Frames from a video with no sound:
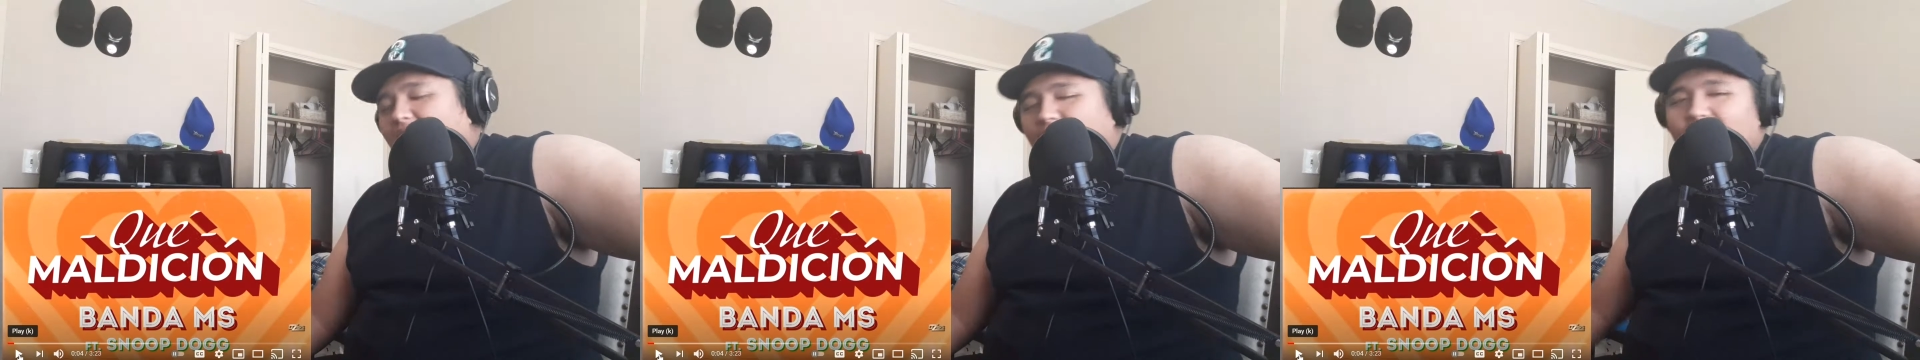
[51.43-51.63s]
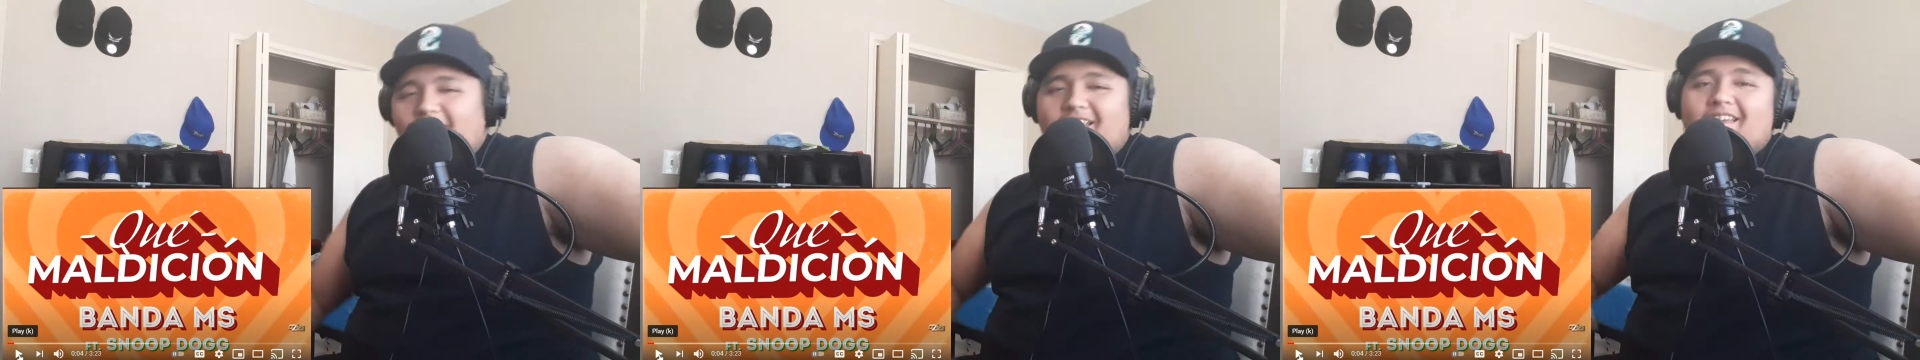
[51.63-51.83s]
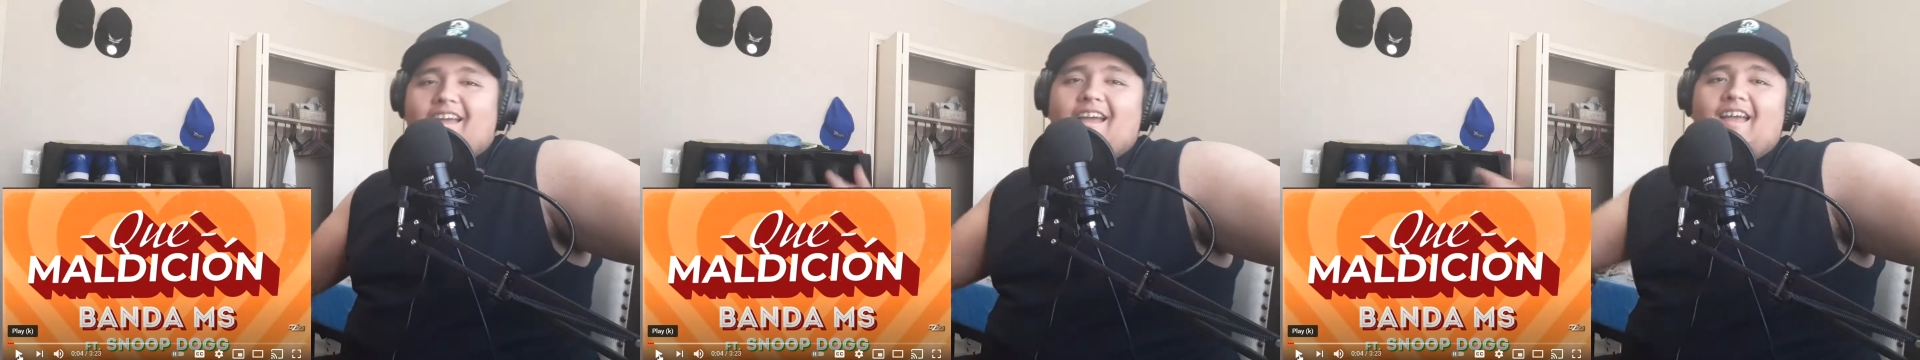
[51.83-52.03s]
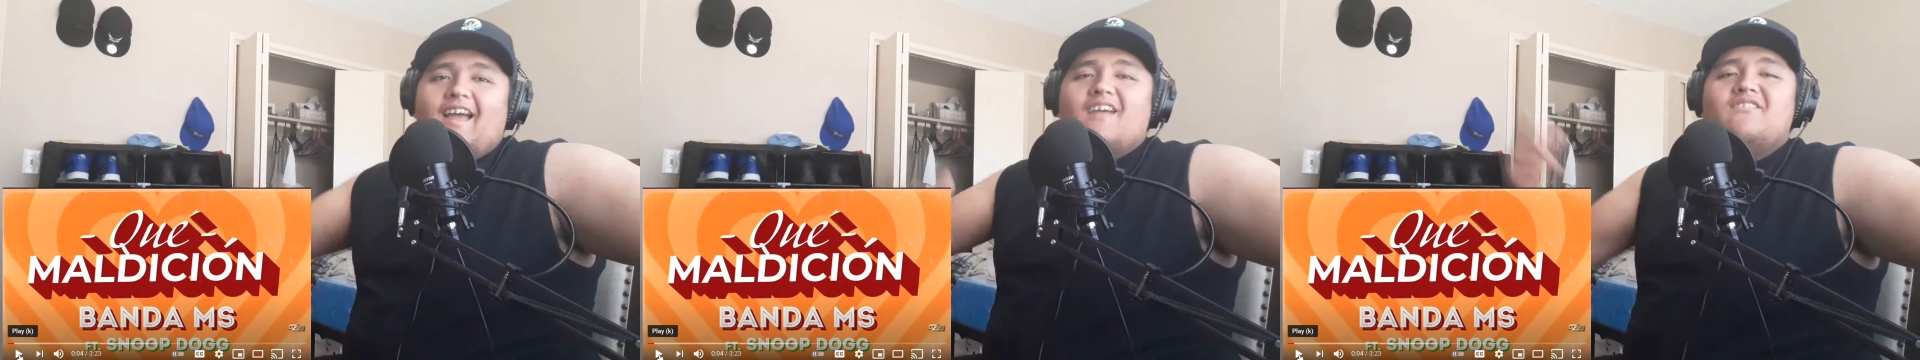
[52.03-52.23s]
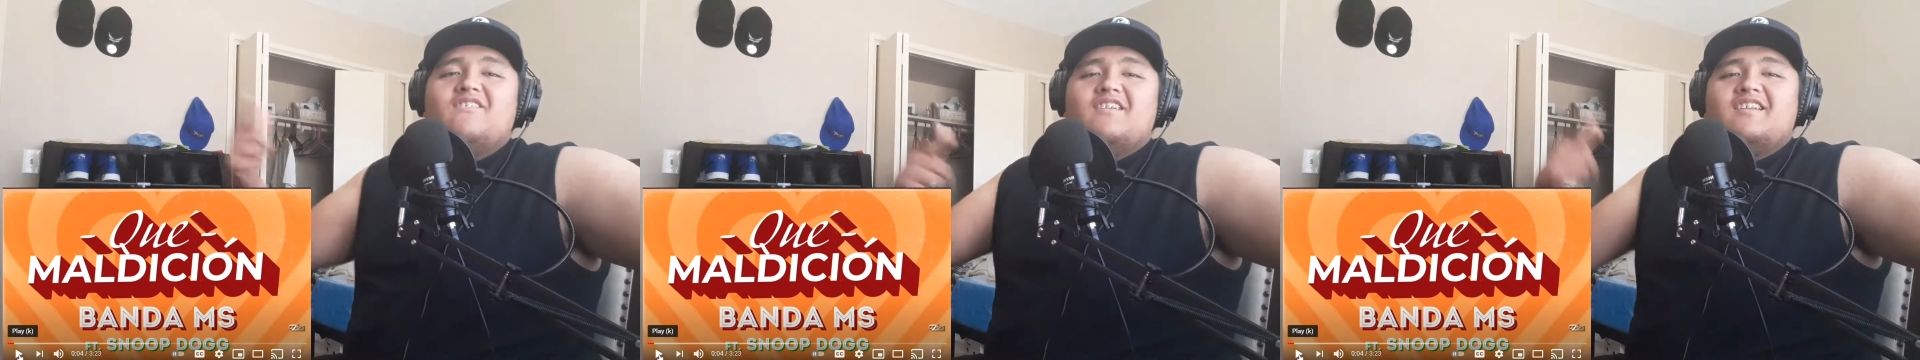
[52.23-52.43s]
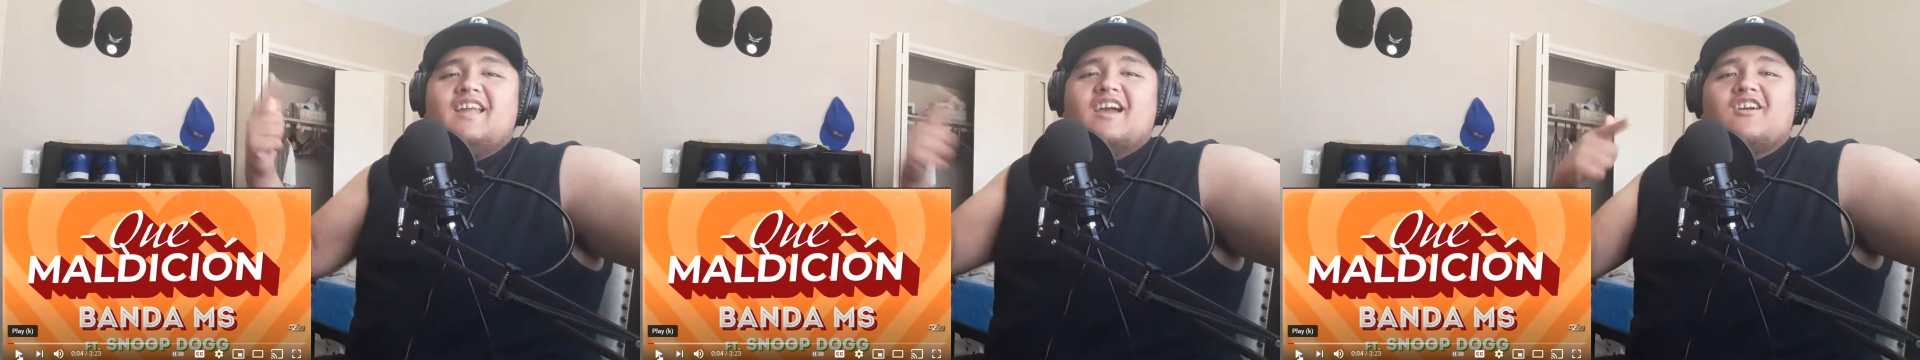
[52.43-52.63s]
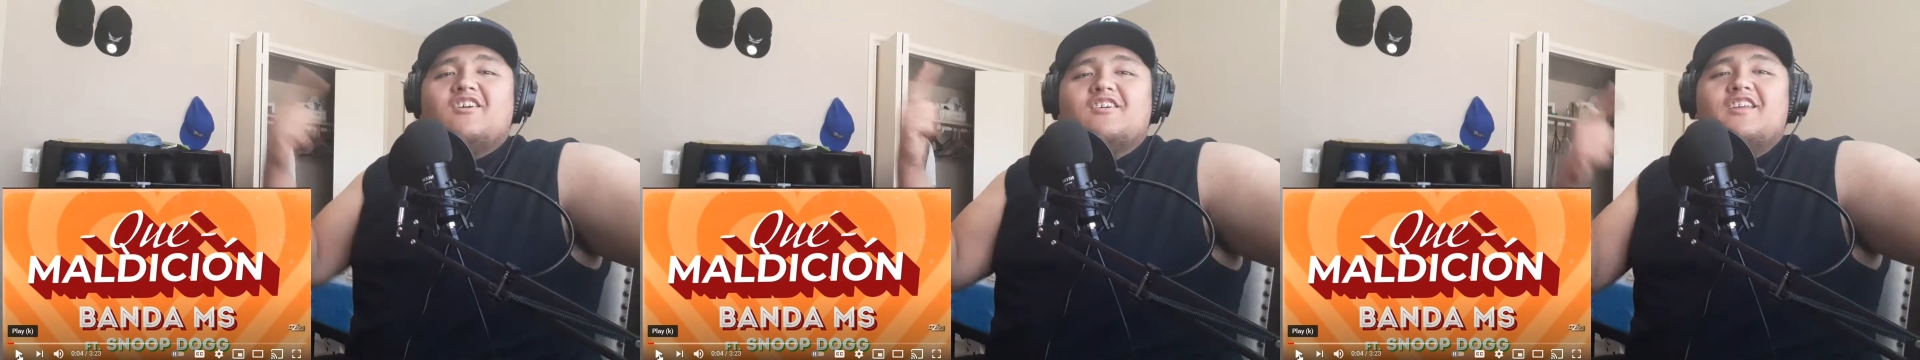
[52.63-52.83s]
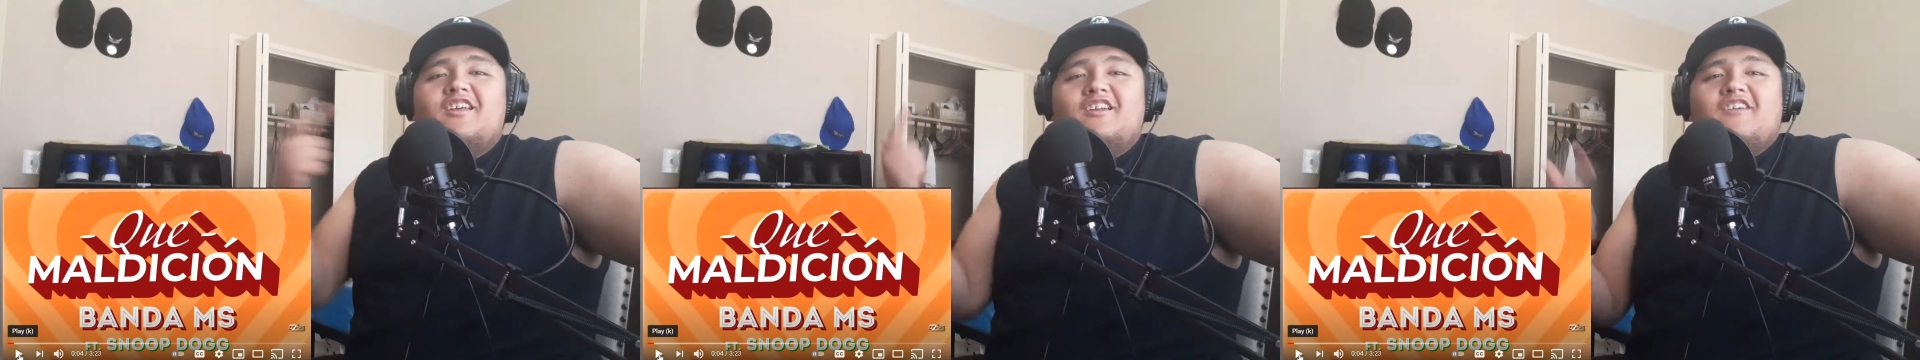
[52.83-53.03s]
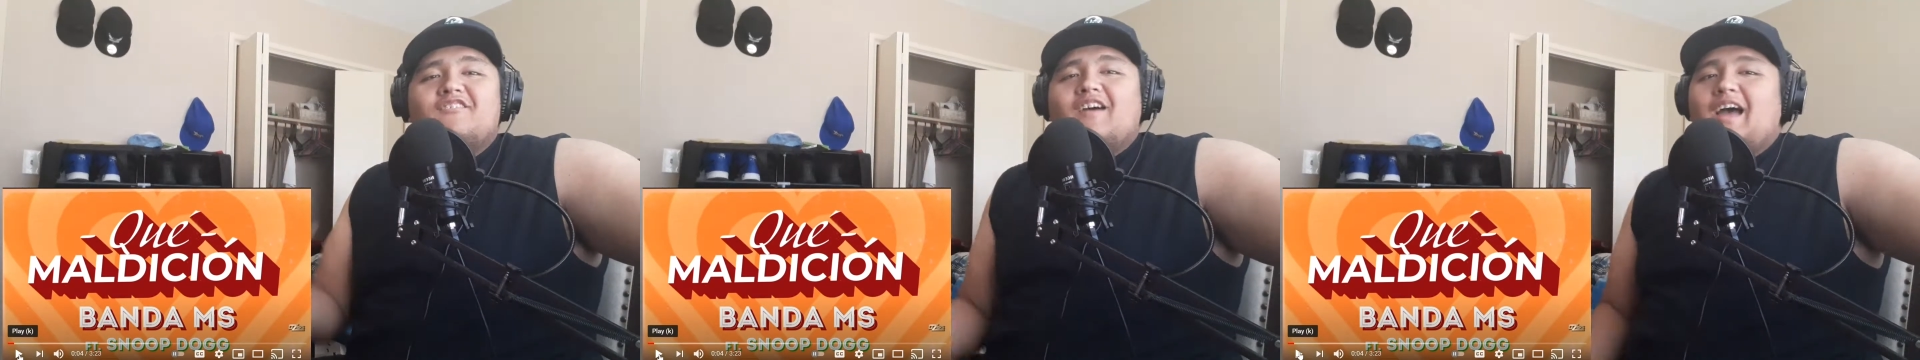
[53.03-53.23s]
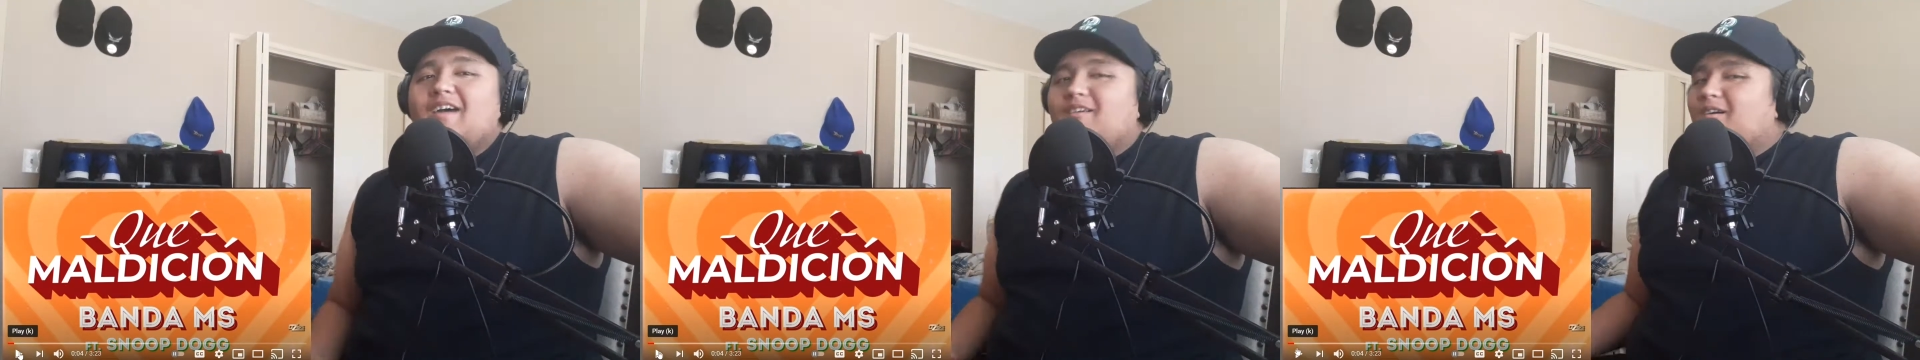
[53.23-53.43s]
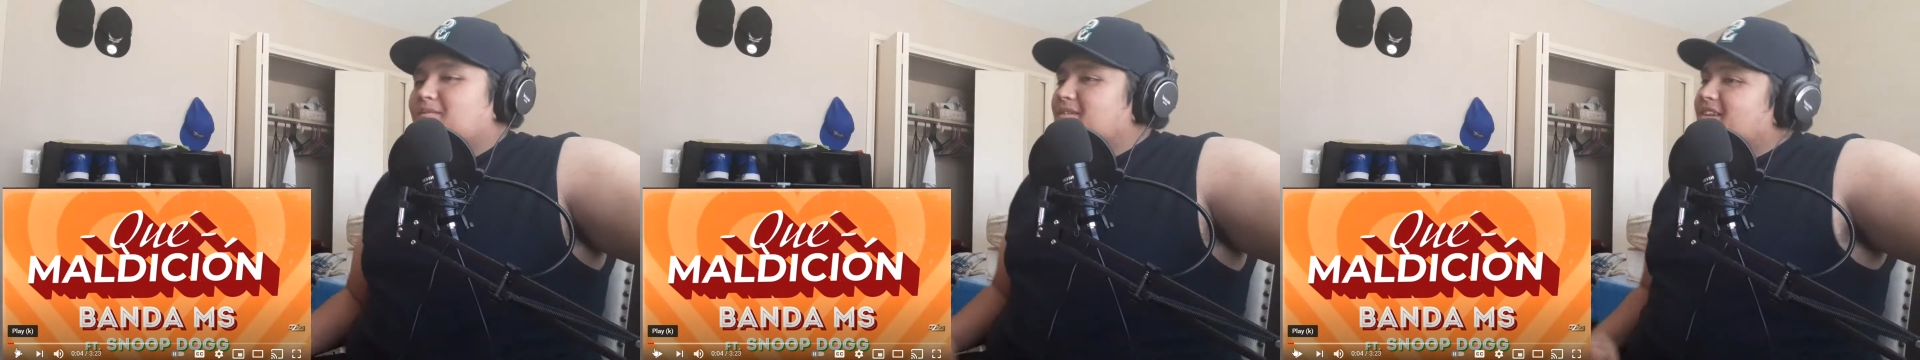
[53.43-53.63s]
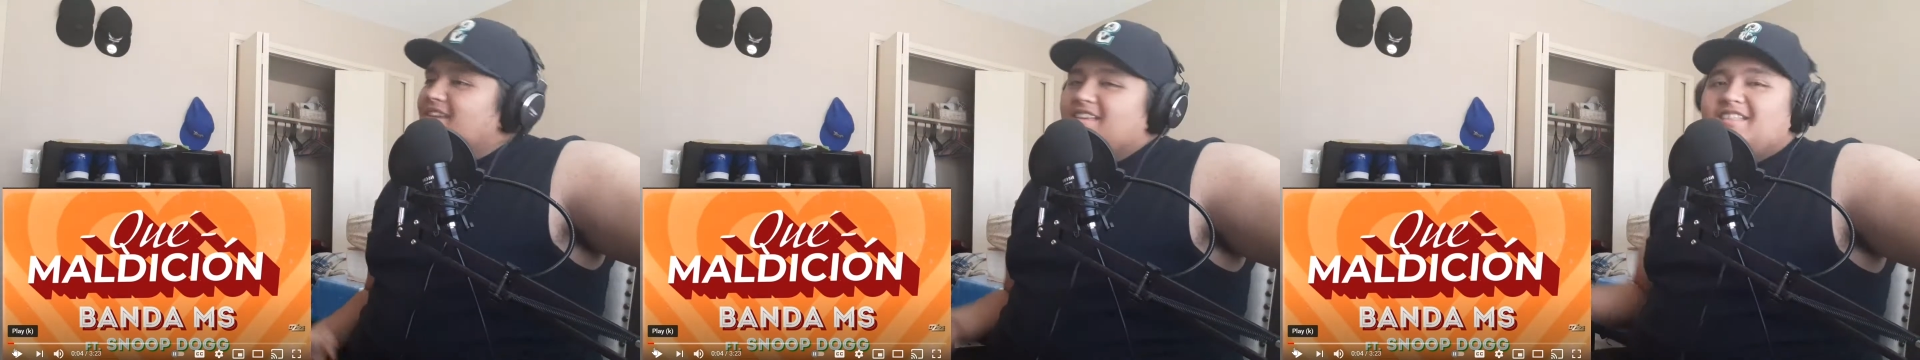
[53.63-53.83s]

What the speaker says: Okay, I feel that corrido vibe, homie.